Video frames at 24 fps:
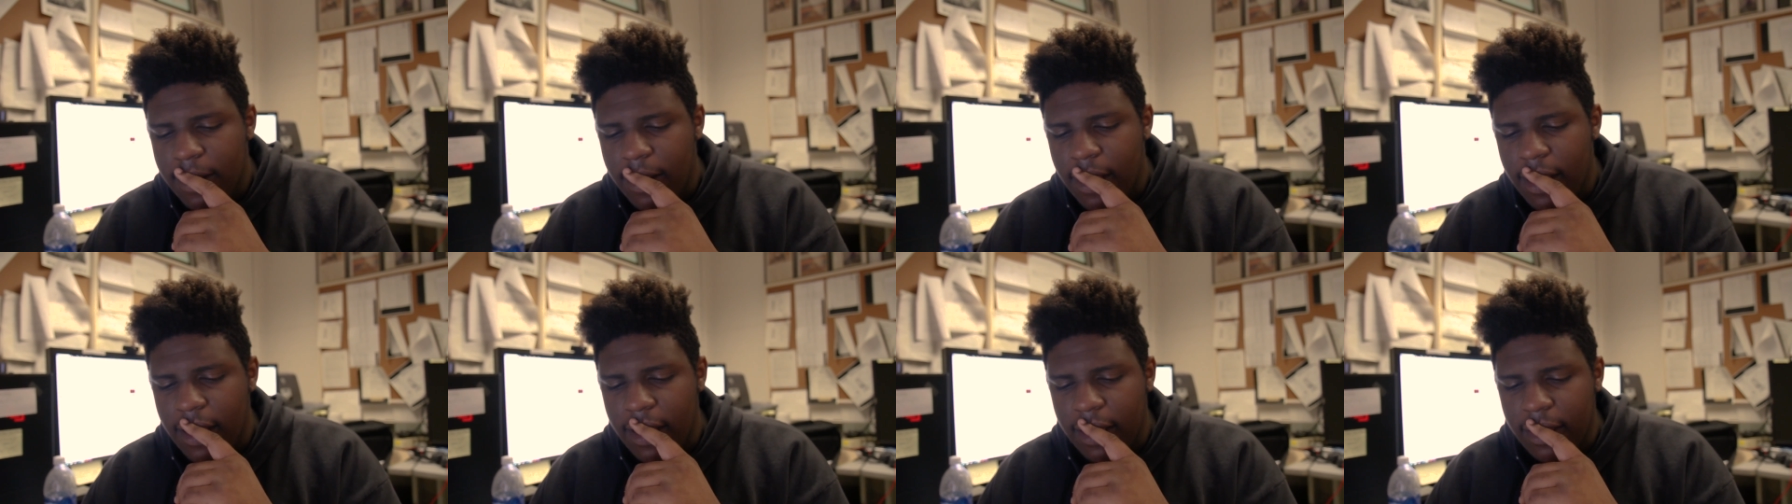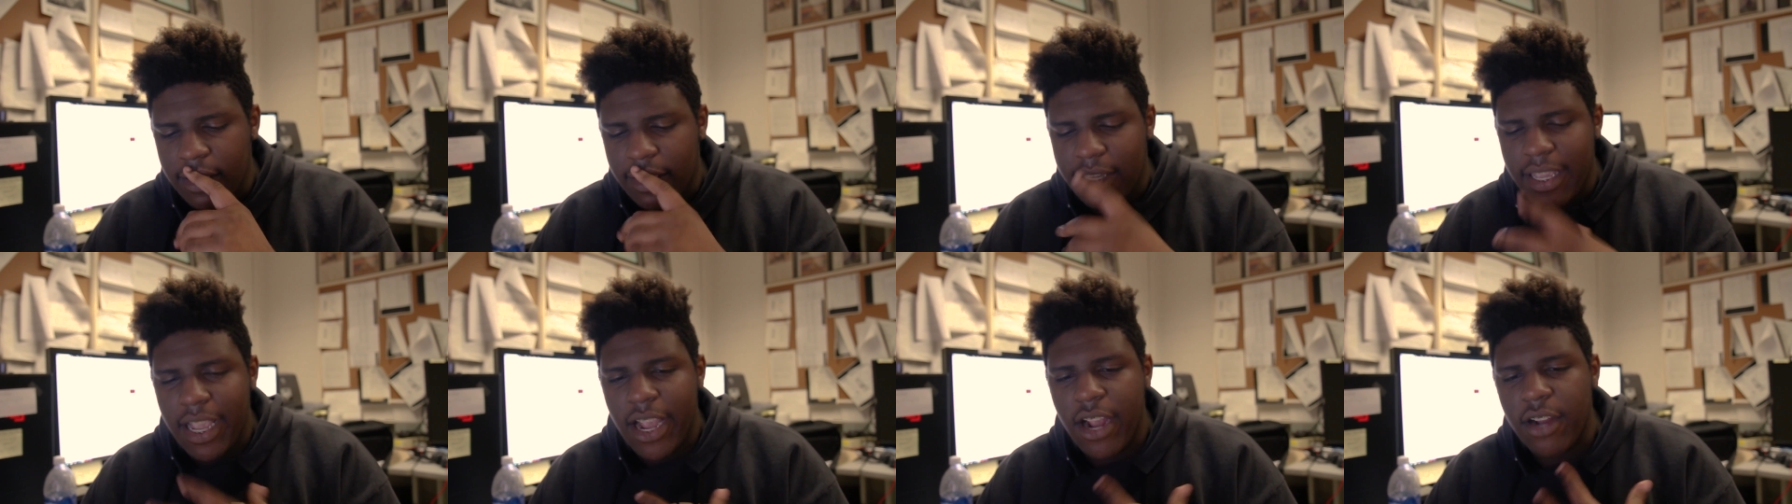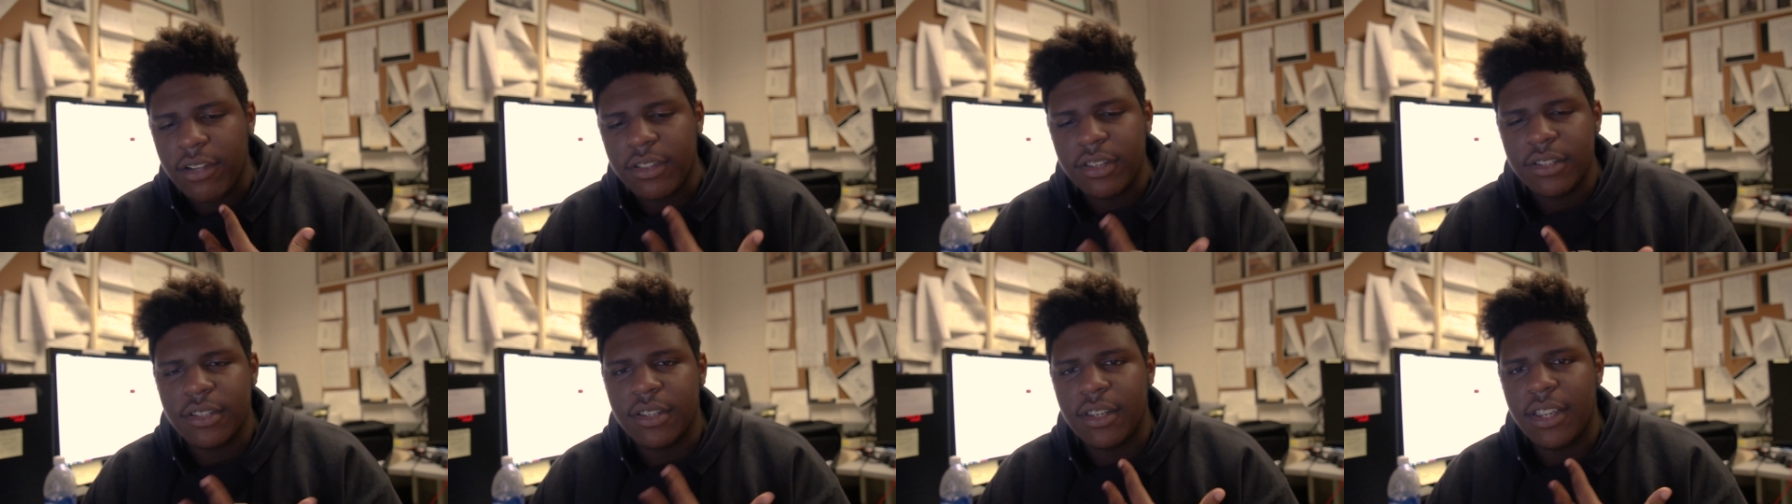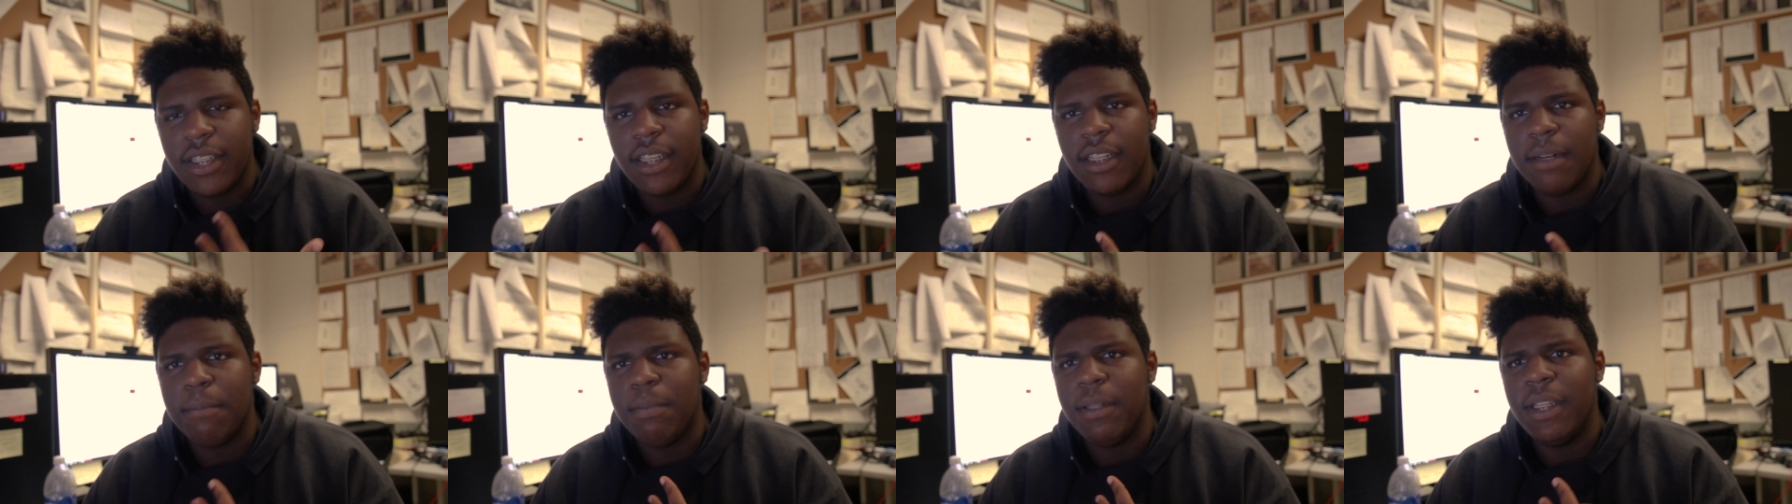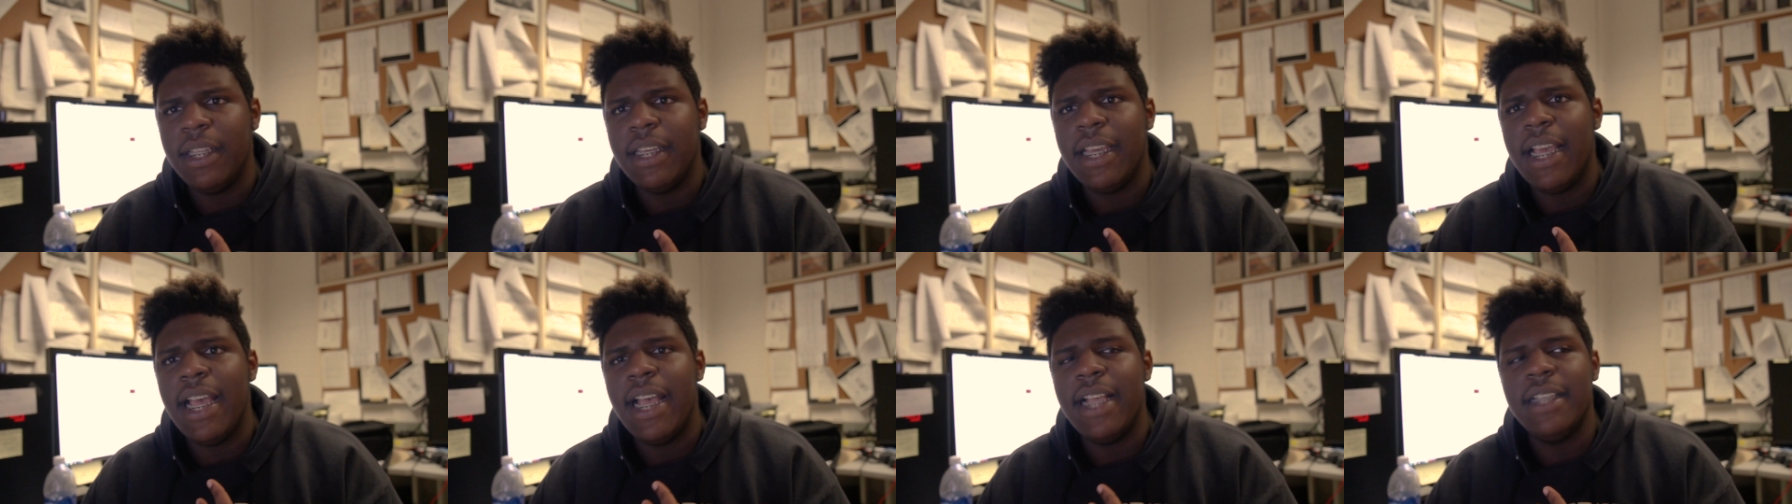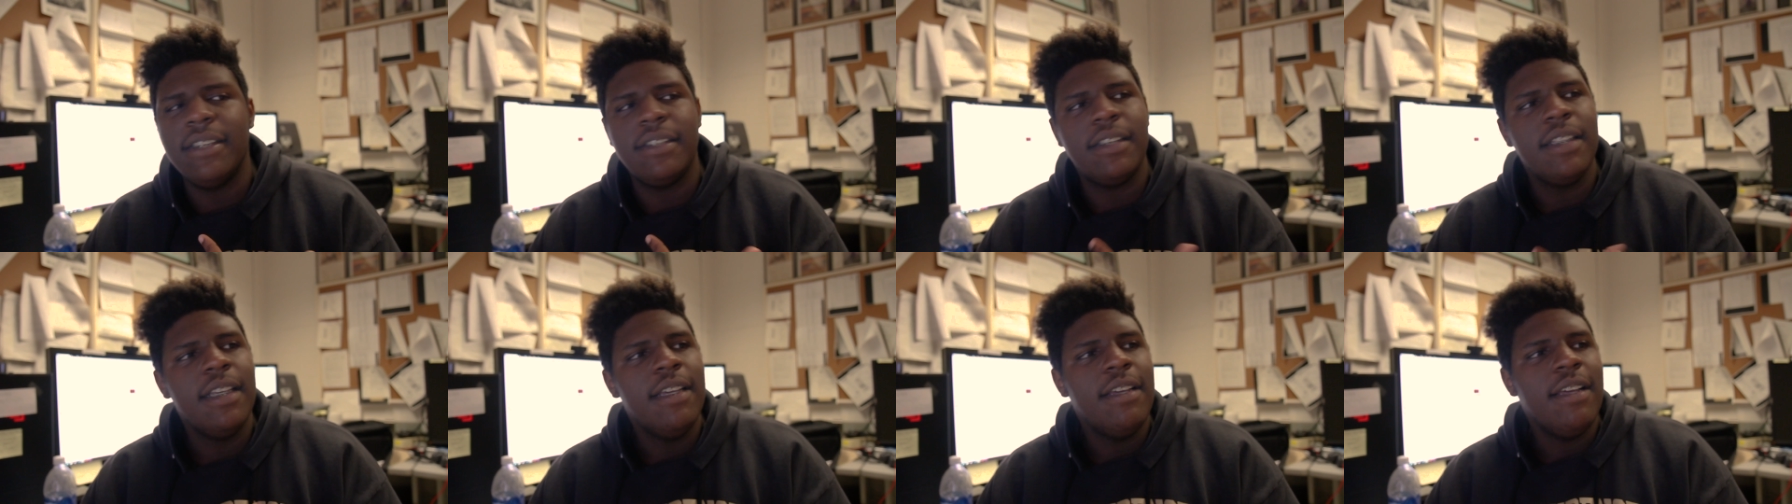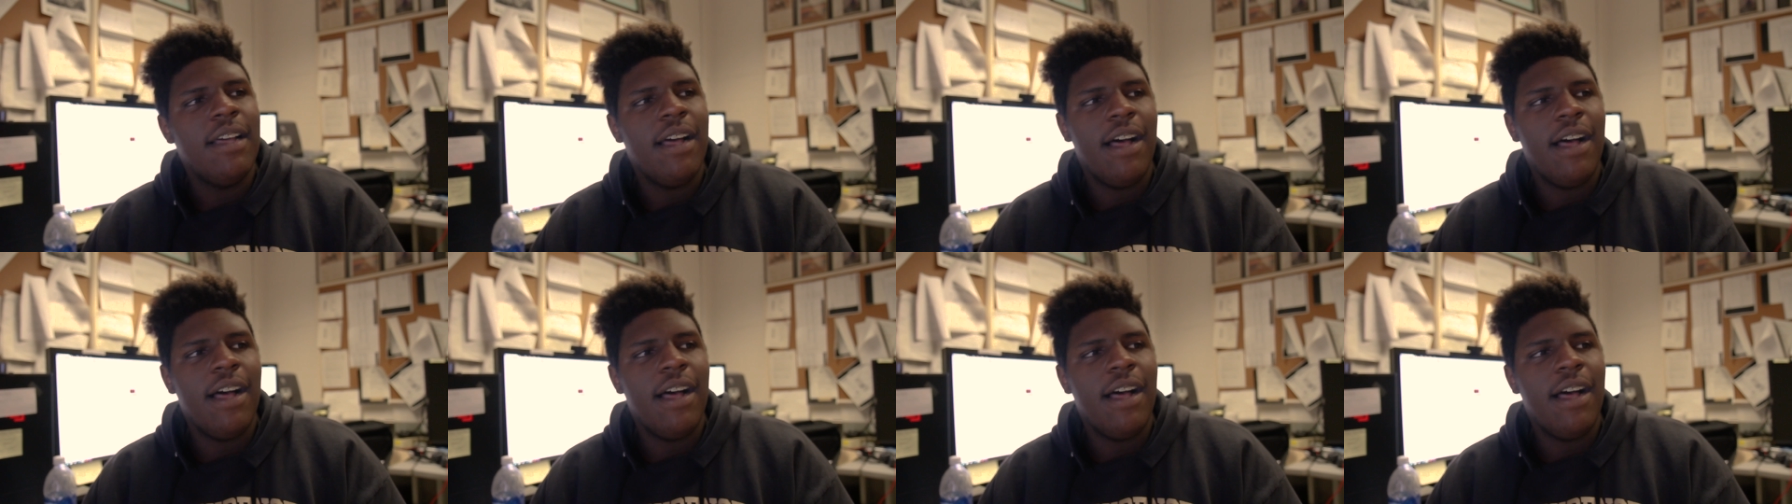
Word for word: uh characters are they going to play as.